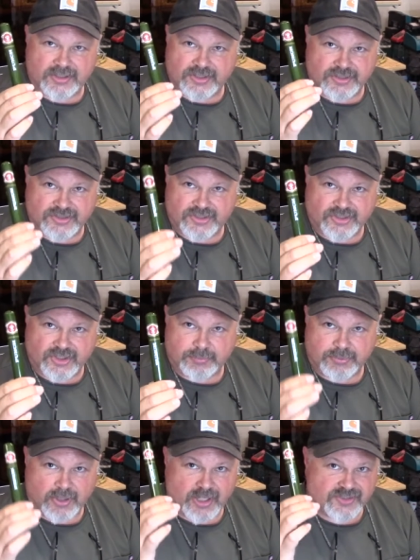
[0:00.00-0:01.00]
essentially
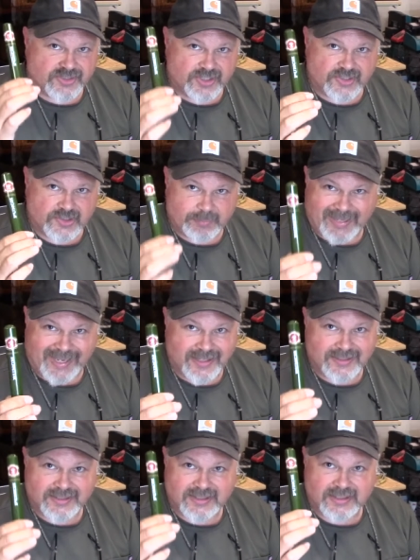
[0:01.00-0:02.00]
processed,
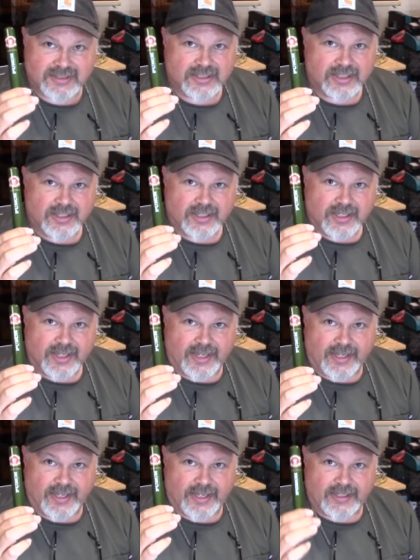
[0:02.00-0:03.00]
painted,
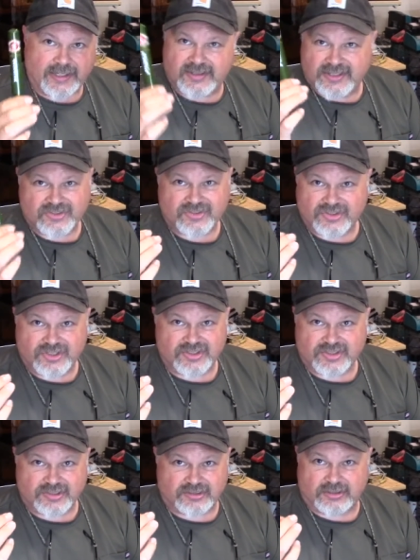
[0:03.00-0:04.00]
and
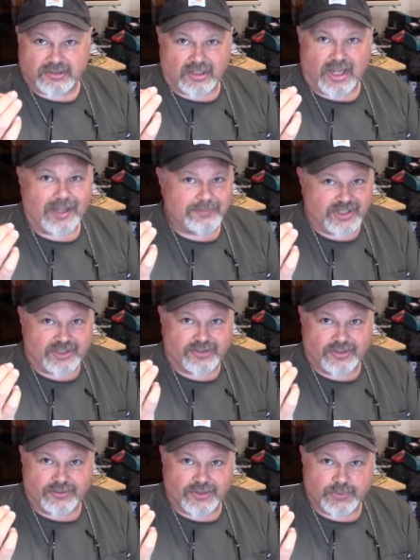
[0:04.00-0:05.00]
this little object
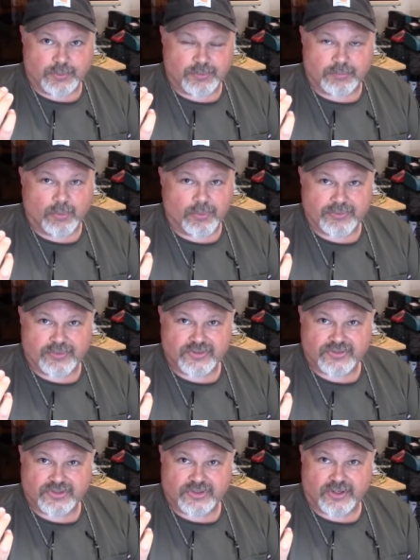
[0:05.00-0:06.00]
here is worth more than the
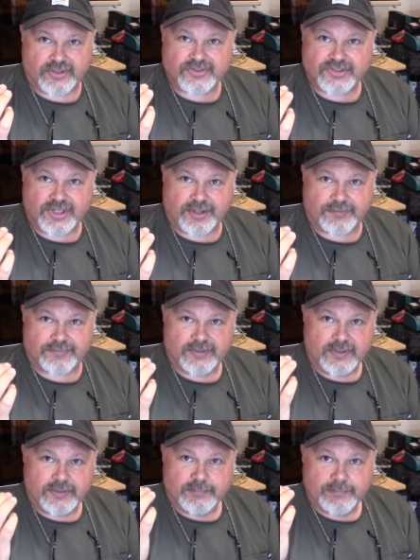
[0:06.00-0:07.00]
cigar itself
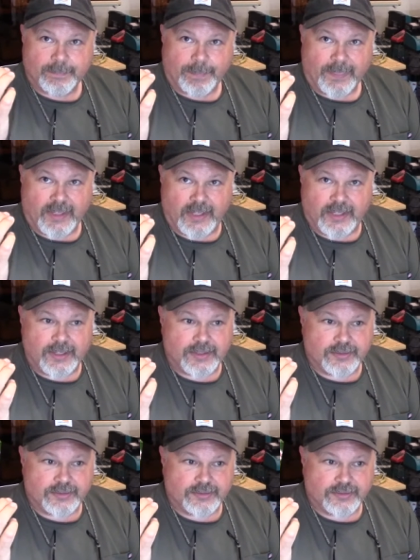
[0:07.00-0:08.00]

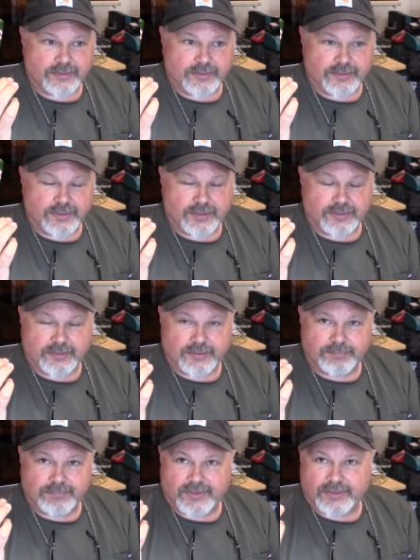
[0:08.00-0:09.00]
in
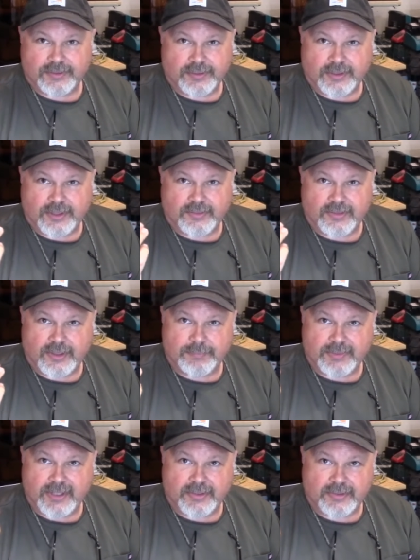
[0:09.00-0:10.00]

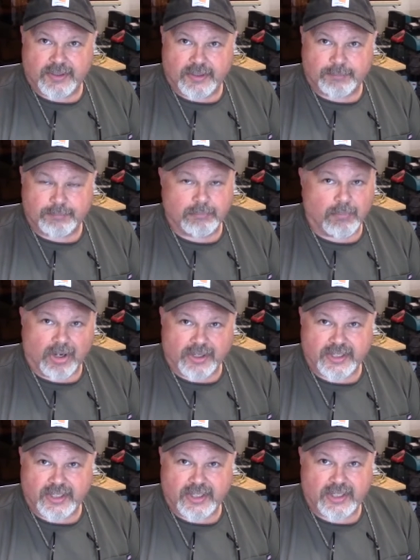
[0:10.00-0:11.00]
the
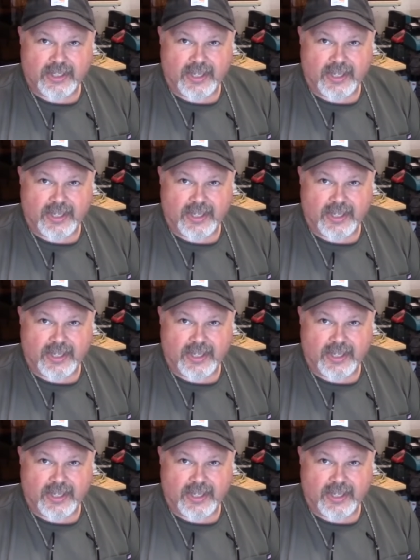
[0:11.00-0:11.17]
marketing